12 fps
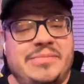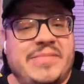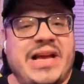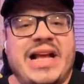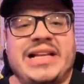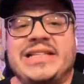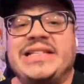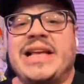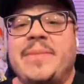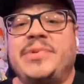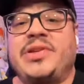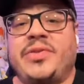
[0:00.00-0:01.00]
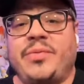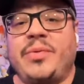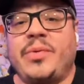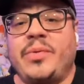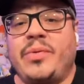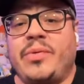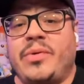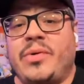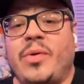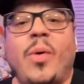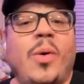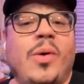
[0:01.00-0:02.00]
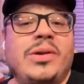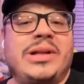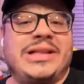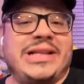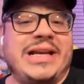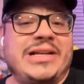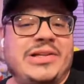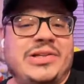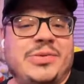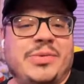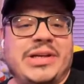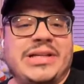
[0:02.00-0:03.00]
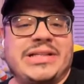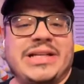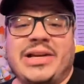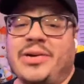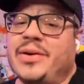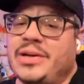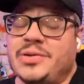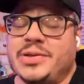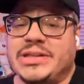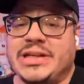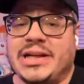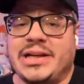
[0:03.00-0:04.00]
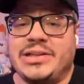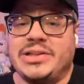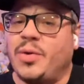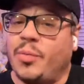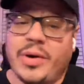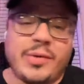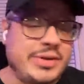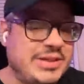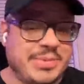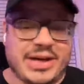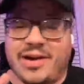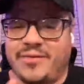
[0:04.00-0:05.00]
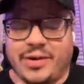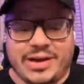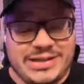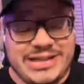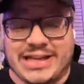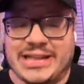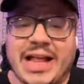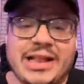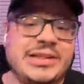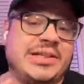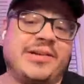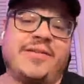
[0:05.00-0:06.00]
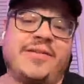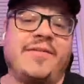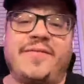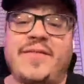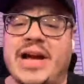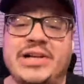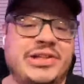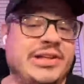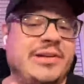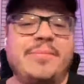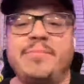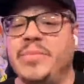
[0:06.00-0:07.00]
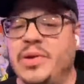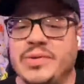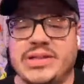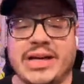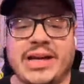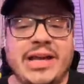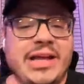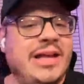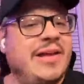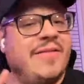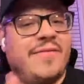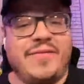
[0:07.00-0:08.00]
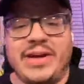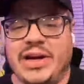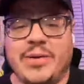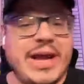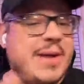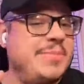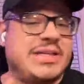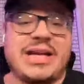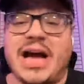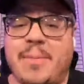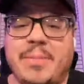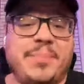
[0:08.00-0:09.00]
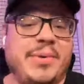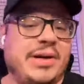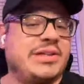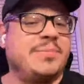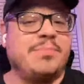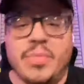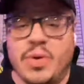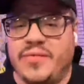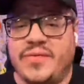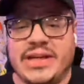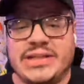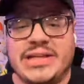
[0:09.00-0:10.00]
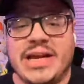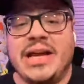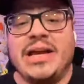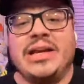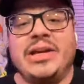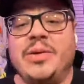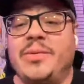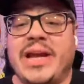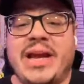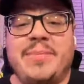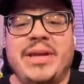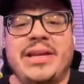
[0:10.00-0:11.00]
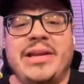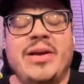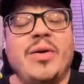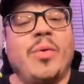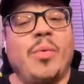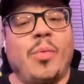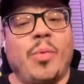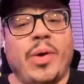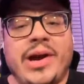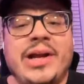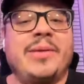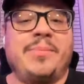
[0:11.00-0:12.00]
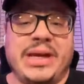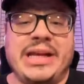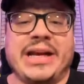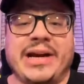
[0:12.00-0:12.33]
kind of steps through all the industries that you're interested in. So we're going to be covering technology, fashion, music, video games, comic books, movies, you name it, we're going to be